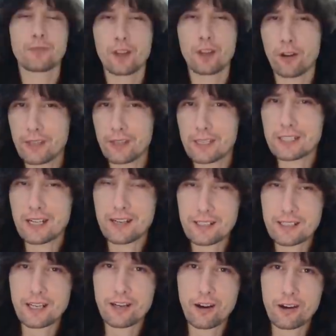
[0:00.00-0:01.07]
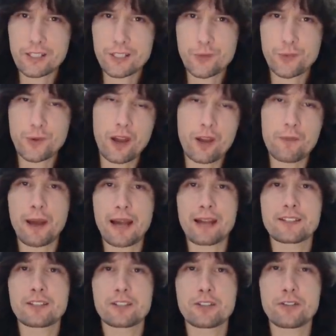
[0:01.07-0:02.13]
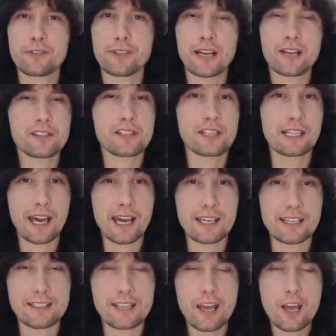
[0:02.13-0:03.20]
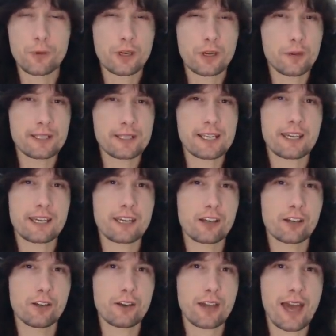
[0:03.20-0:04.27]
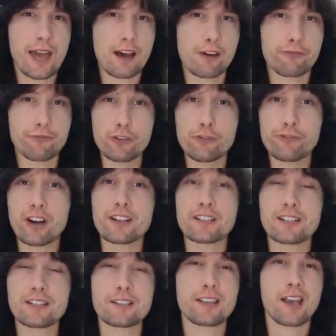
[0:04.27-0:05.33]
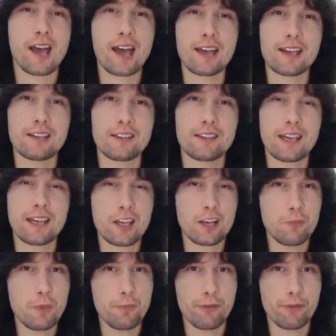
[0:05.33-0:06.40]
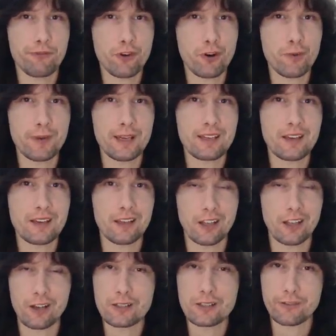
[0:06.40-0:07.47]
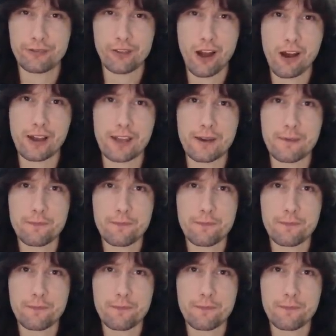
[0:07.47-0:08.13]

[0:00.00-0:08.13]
On the agenda tonight, we're going back to two thousand eight. We're going to be taking a look at Foo Fighters, and they're going to be performing Learn to Fly.